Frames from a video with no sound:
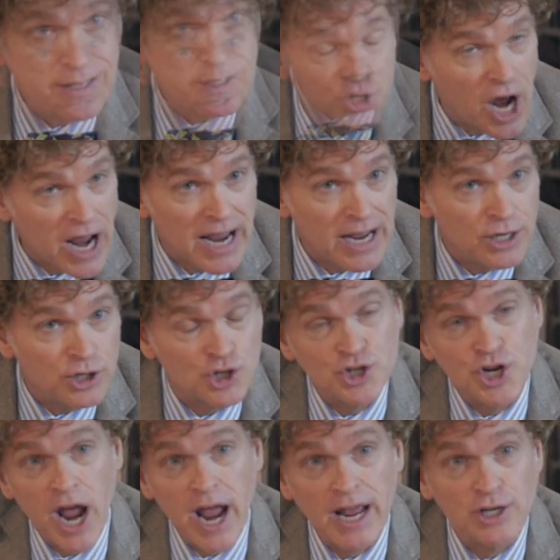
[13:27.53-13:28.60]
Change,
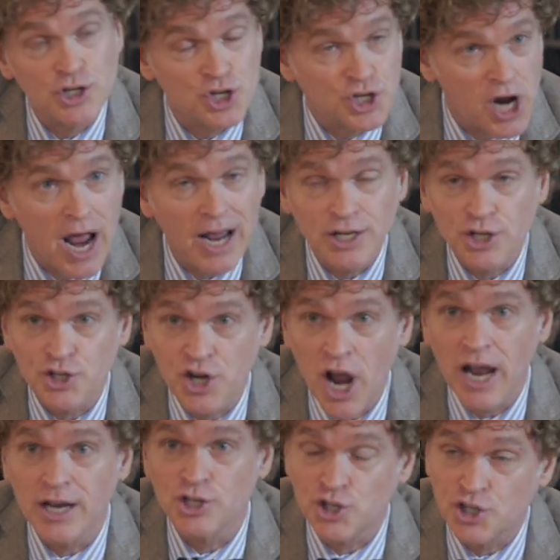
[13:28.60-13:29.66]
change, change,
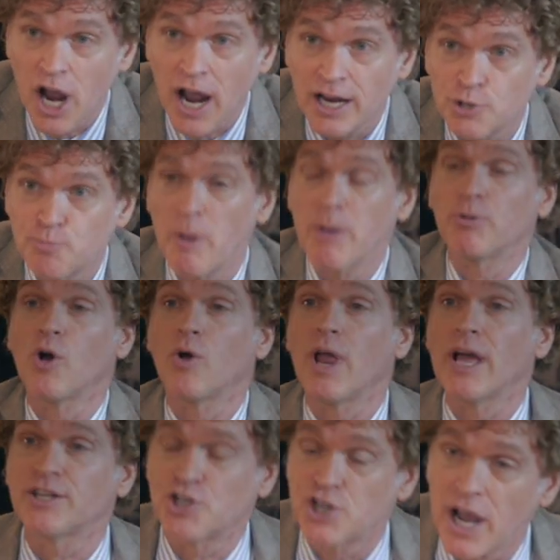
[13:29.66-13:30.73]
change, change. People don't
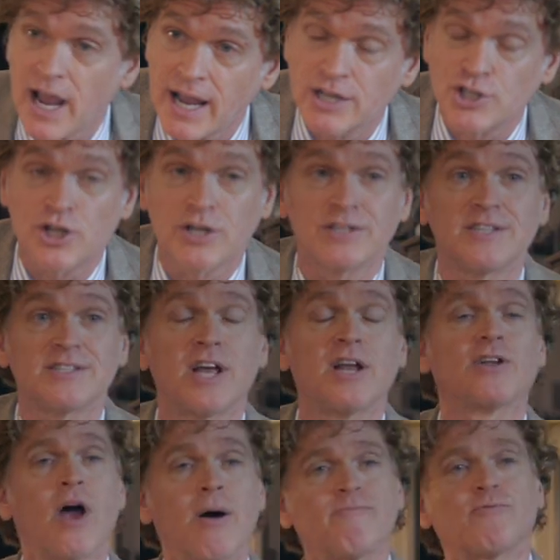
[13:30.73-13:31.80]
like change because it's
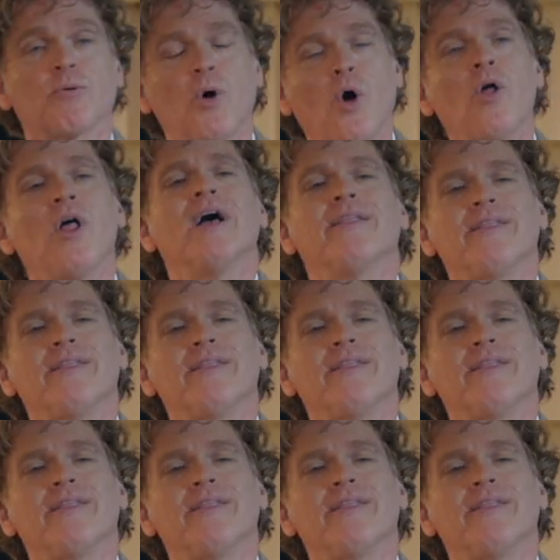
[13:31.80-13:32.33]
uncomfortable.